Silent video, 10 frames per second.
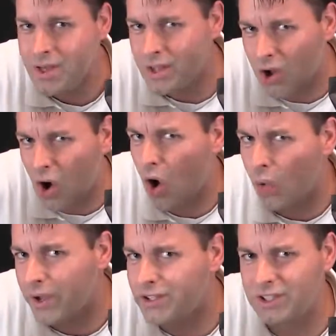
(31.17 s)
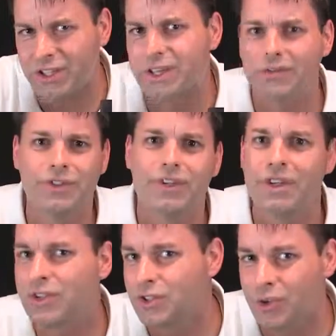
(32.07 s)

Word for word: that always lives in the